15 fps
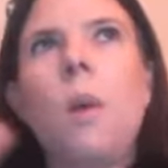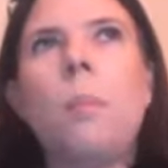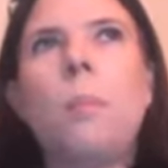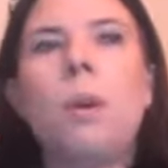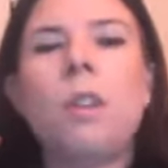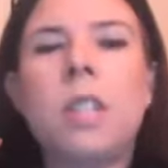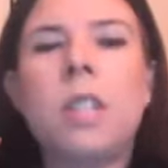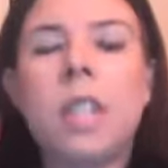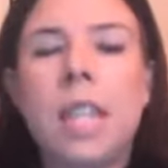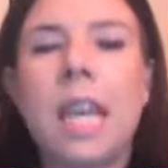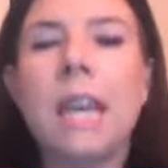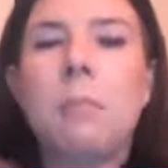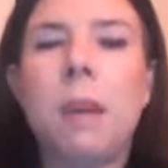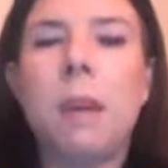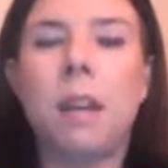but to
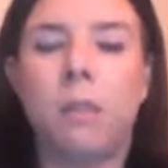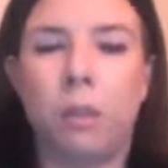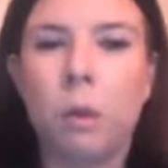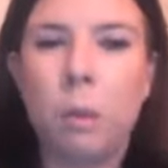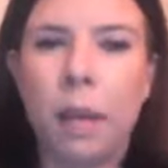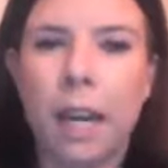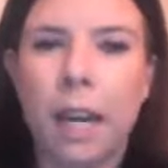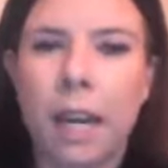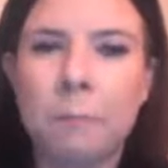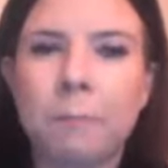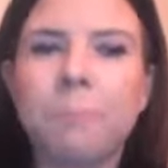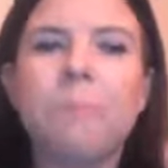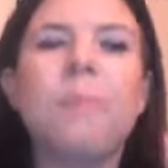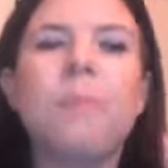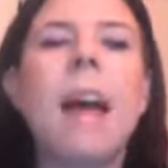think big from the beginning
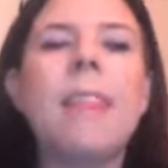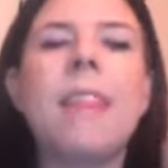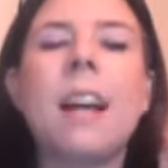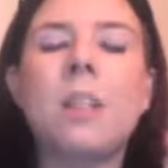and